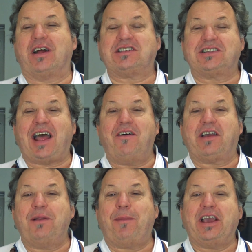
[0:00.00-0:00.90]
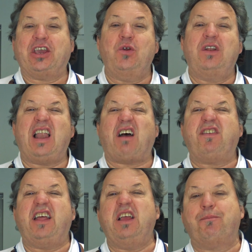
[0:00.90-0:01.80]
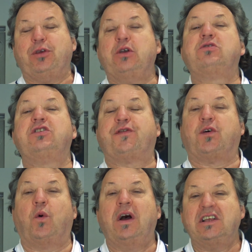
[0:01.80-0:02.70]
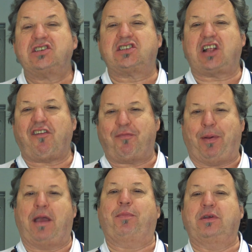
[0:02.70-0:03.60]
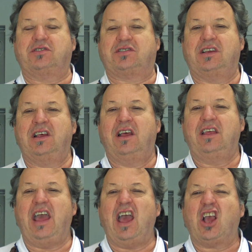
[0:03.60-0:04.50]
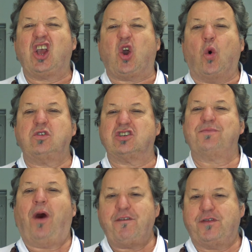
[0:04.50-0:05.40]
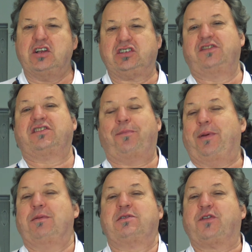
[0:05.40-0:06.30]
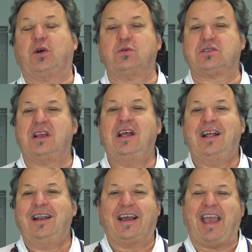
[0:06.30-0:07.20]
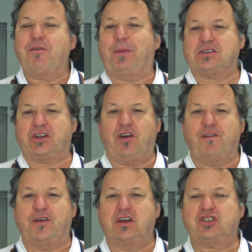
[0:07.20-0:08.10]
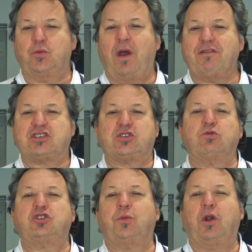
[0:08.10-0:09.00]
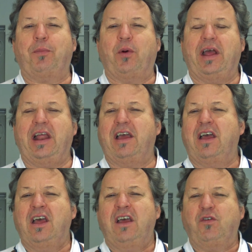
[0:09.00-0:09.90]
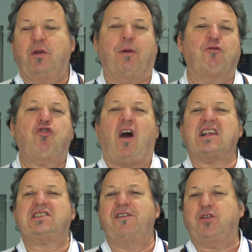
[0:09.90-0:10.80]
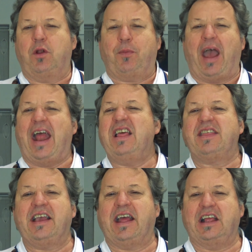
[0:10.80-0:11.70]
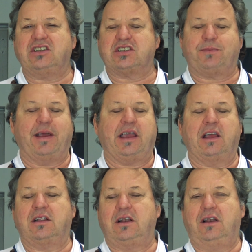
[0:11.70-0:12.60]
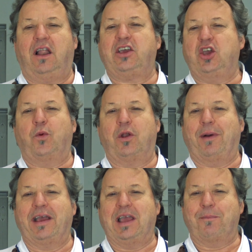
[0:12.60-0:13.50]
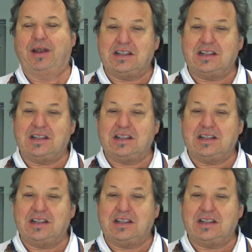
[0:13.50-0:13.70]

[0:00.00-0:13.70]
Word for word: Right, today I'm going to make you lovely, beautiful stuffed peppers. Yeah, gorgeous. My version of stuffed peppers, of course. Like, everybody's got their own version. Whatever sauce you want to put in it, if you want to put rice in it, if you want to put anything in it, just make it like you want to make it.